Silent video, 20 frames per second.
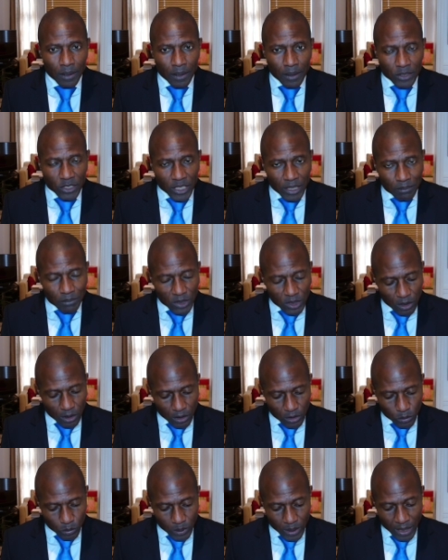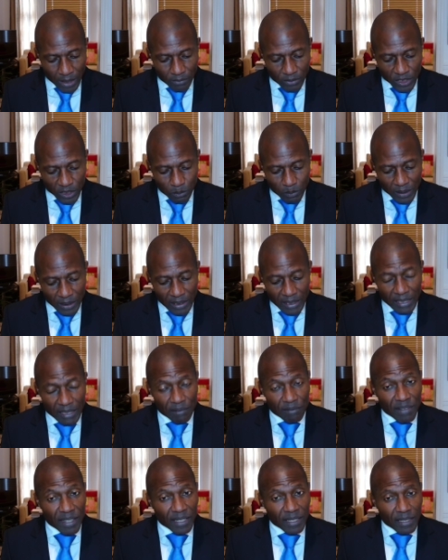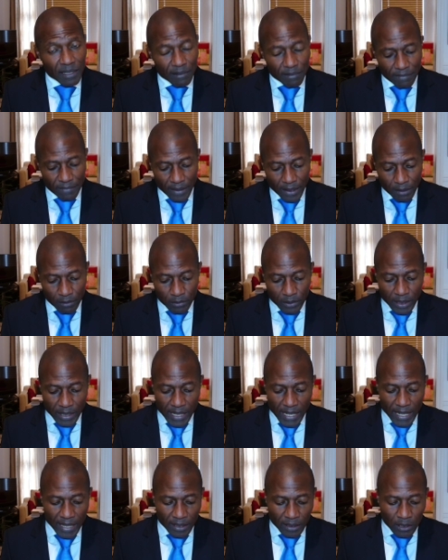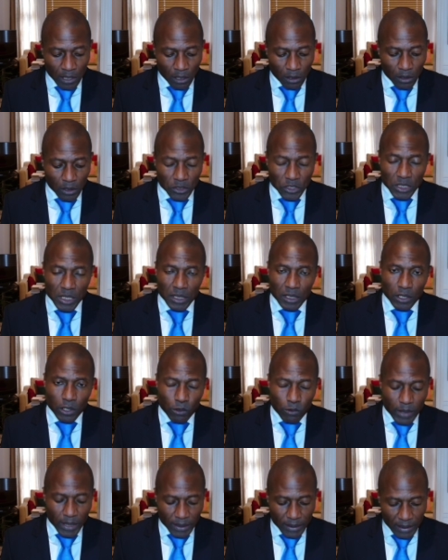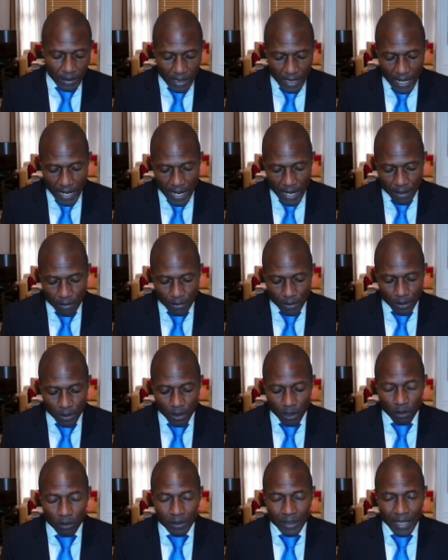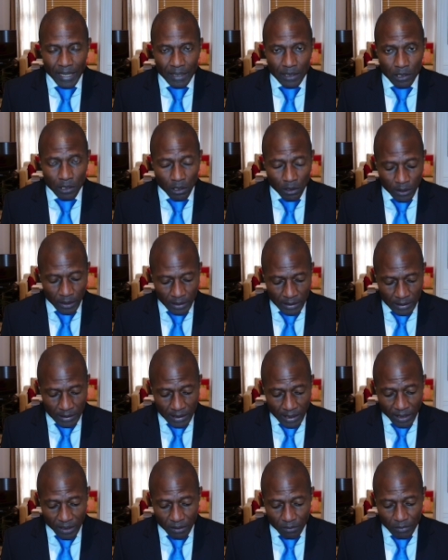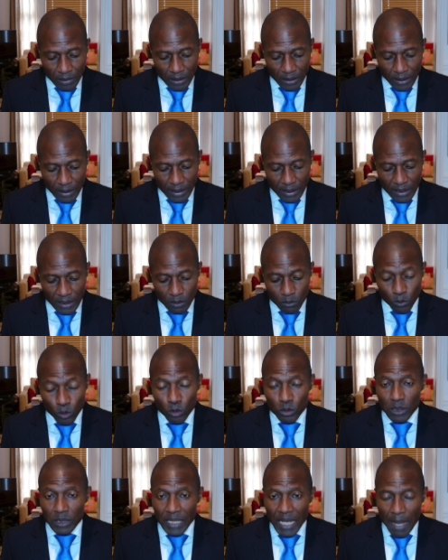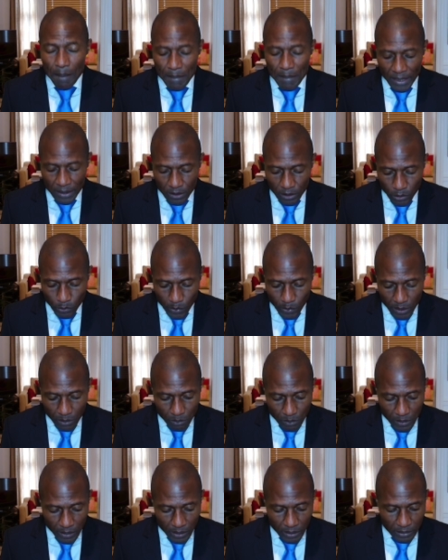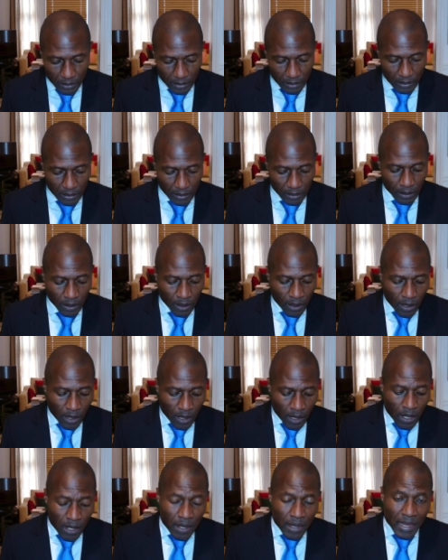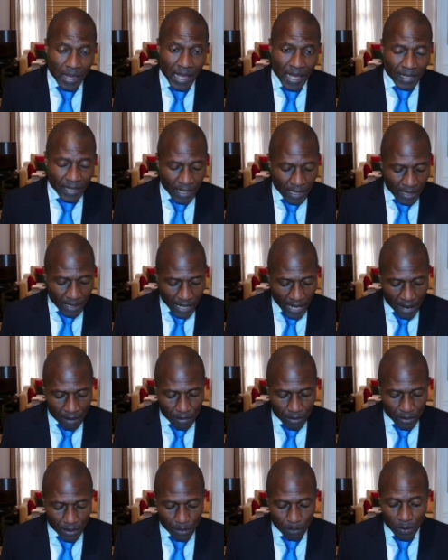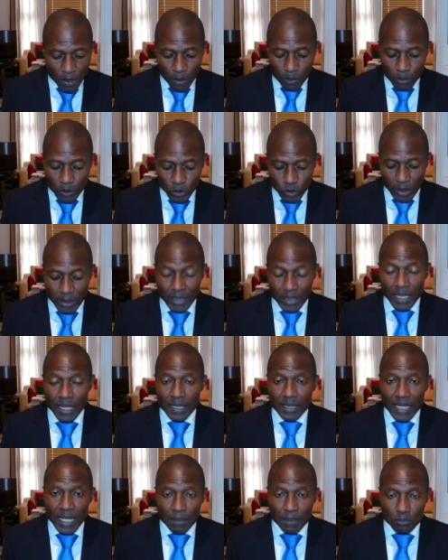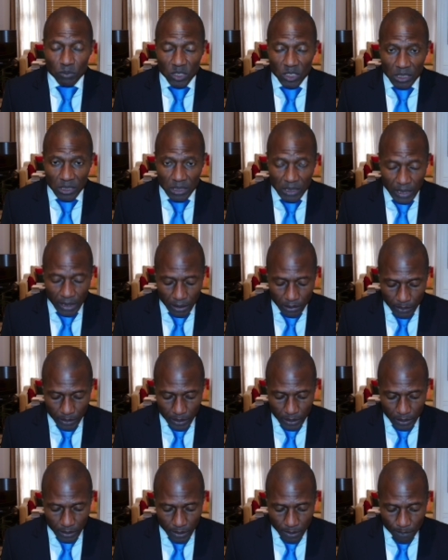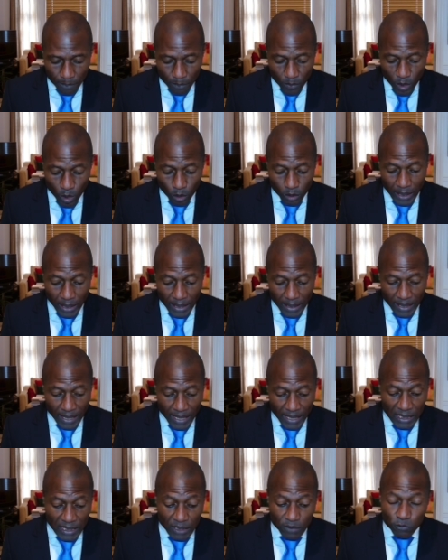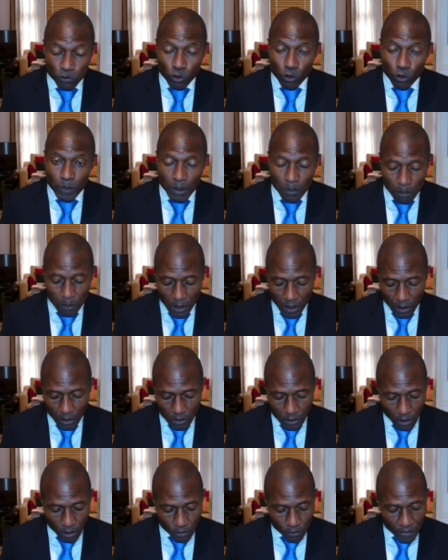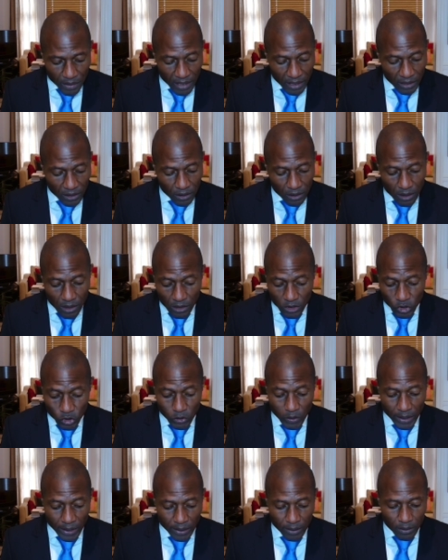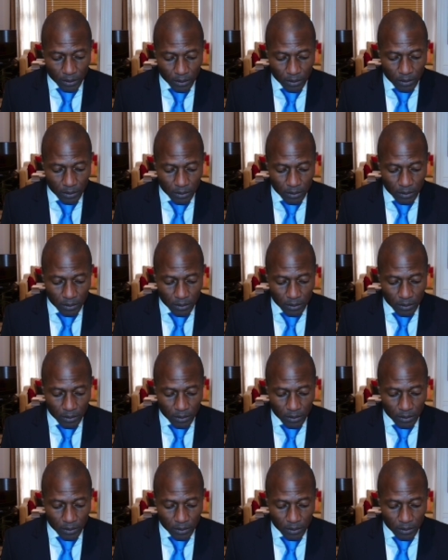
James Goss would have us believe that he found the acknowledged and corrected error on a non-indictment case more damning to credibility than an error the perpetrator had kept secret on a case forming part of the trial.